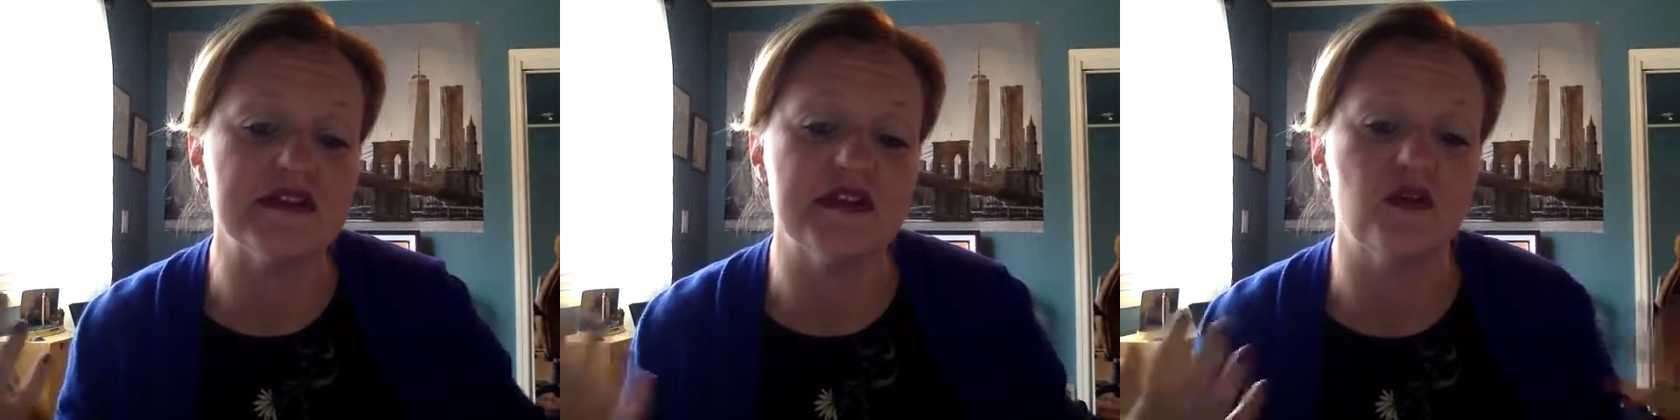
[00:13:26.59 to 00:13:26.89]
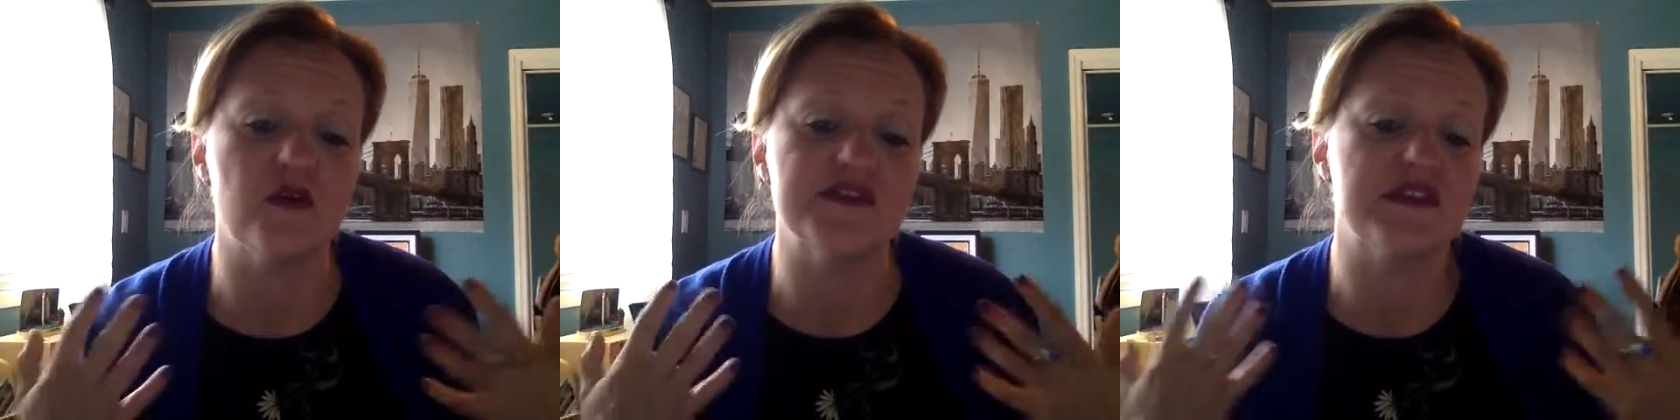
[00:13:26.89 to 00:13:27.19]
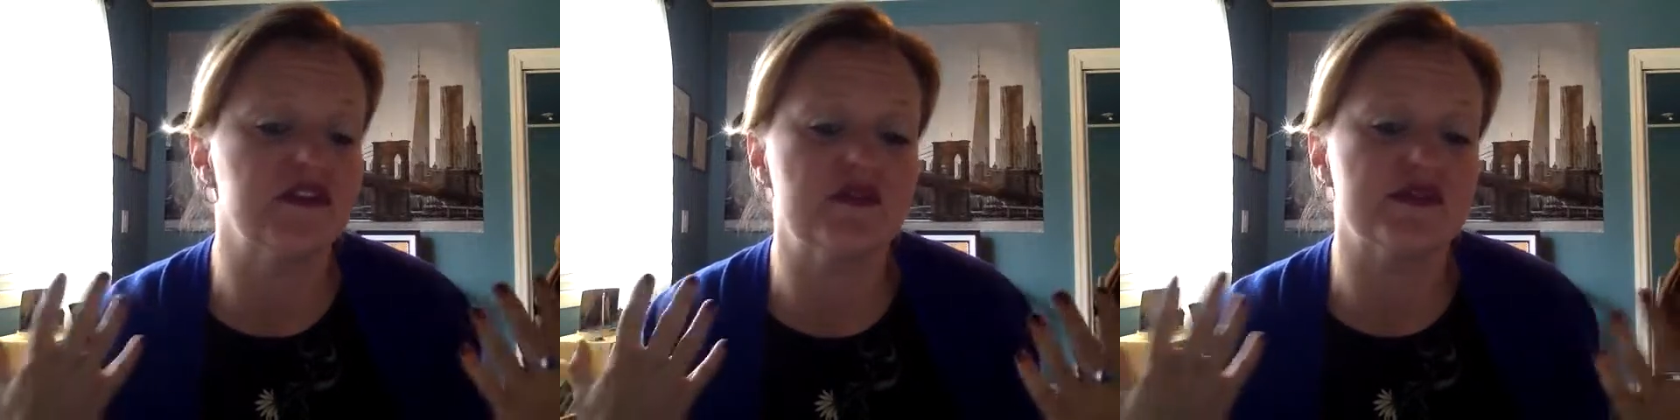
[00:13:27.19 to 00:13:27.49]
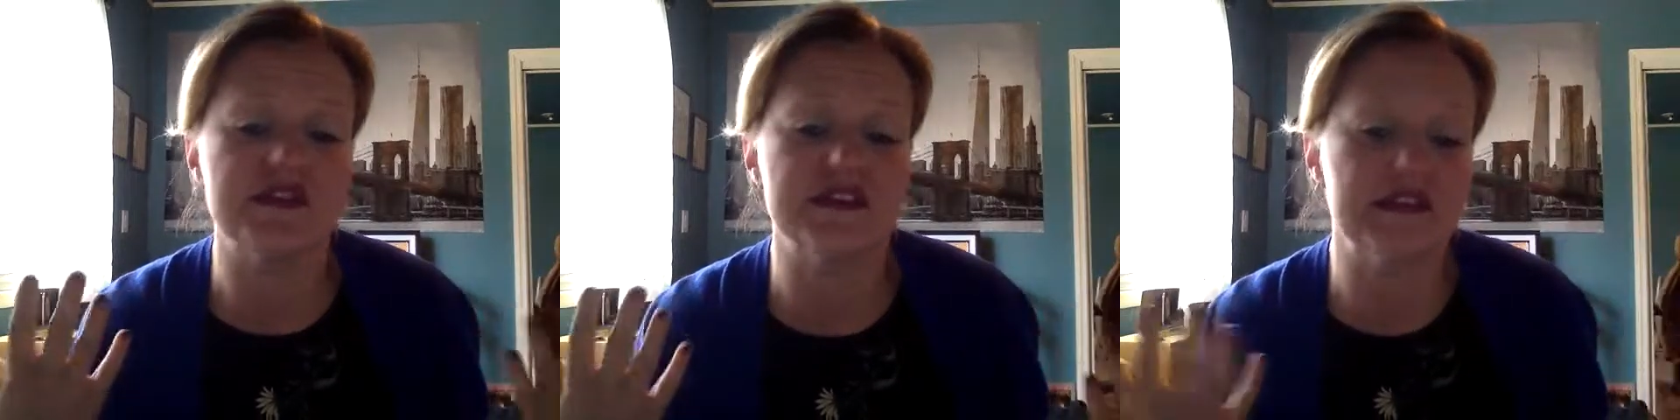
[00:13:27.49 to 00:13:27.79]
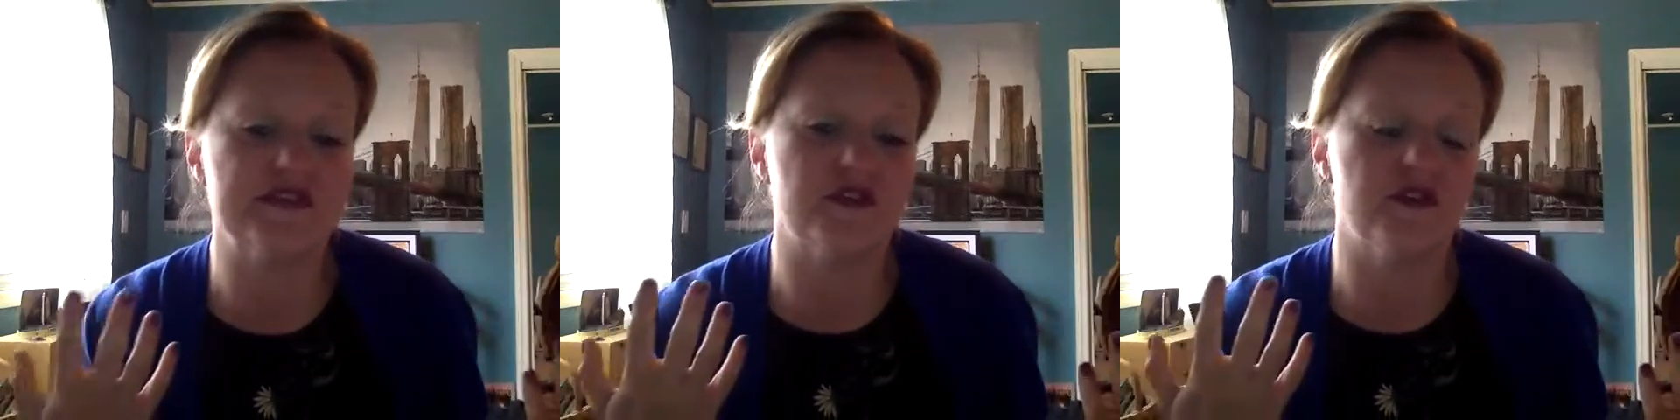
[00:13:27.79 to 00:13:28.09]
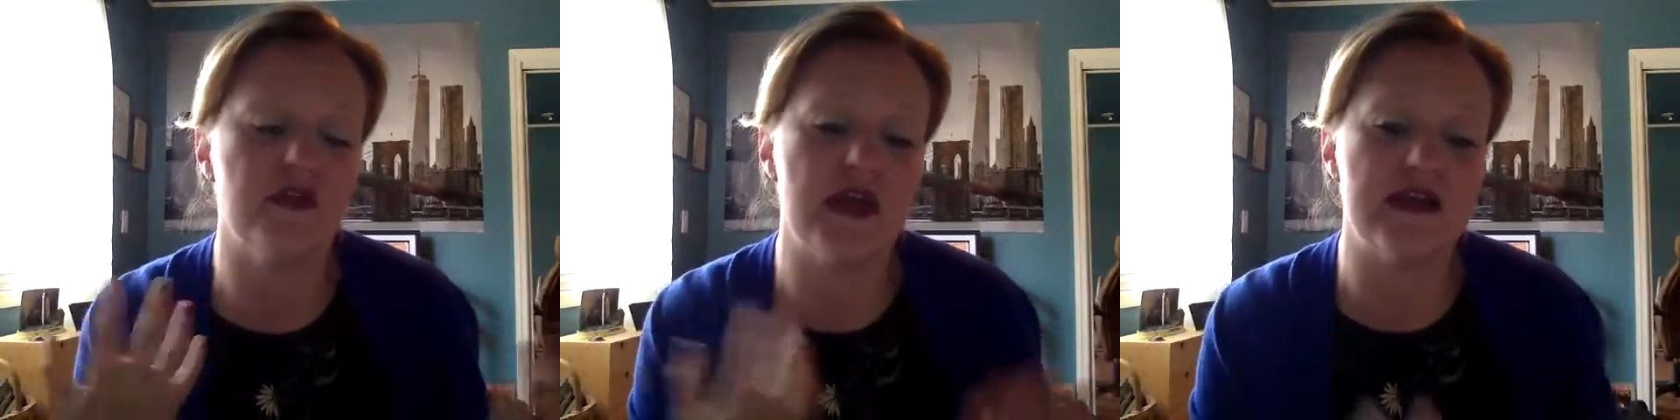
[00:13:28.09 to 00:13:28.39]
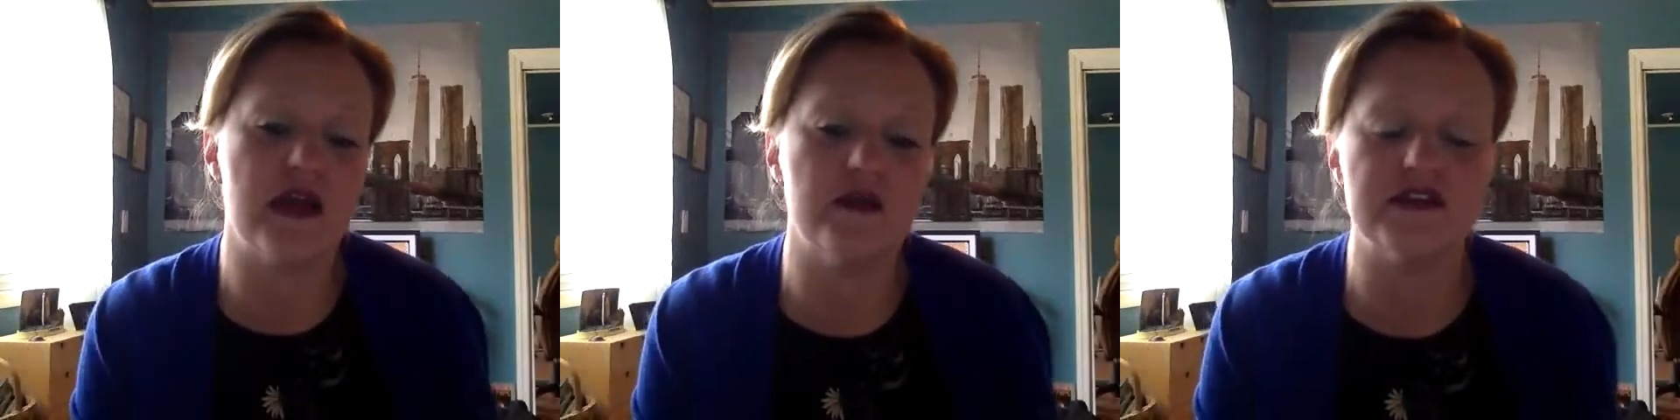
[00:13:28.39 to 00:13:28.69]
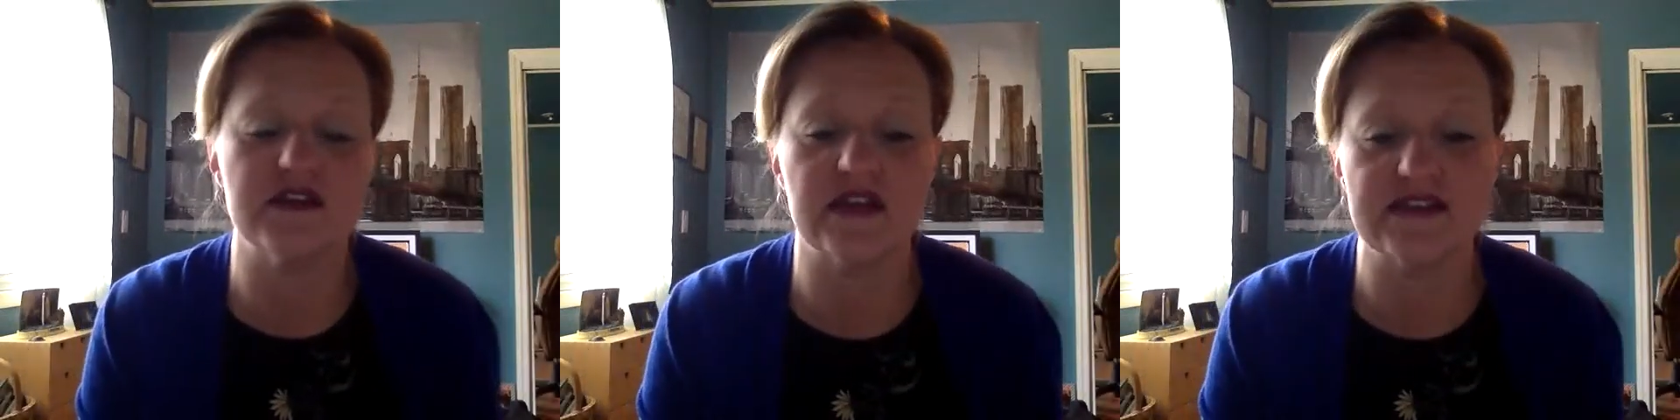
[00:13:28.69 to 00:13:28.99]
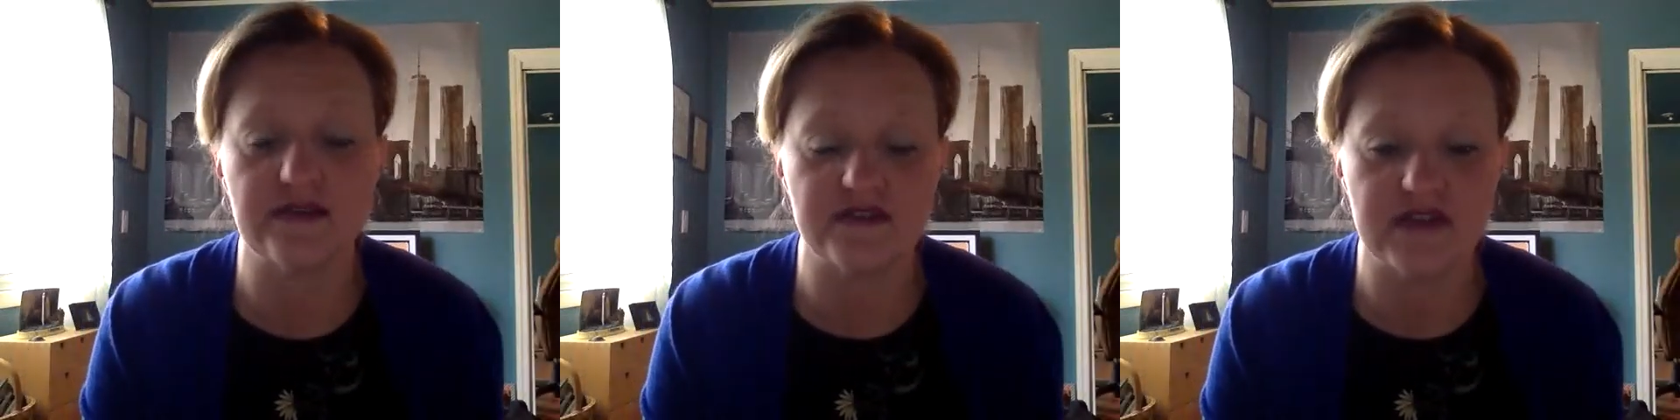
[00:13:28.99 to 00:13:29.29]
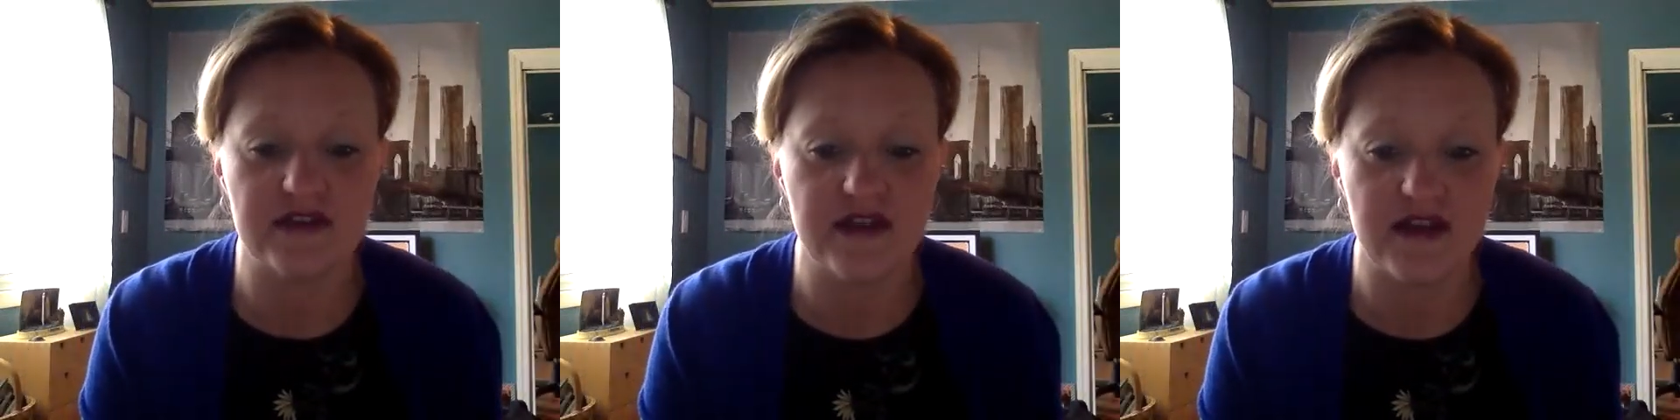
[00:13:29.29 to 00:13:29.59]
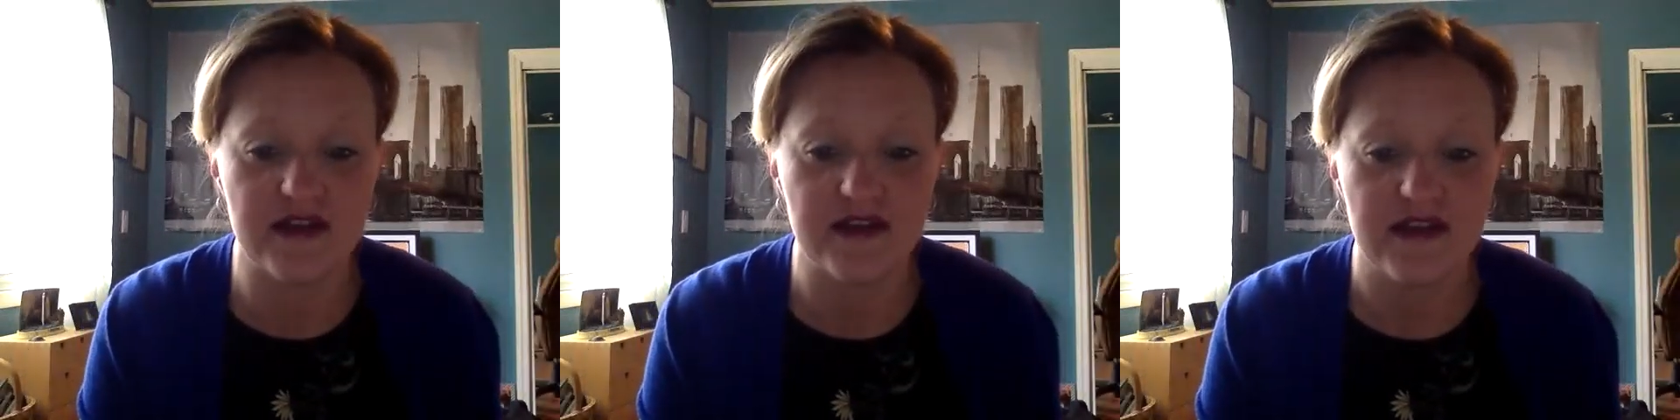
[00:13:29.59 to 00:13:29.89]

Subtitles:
And then all of a sudden you were successful, and now it's an activity that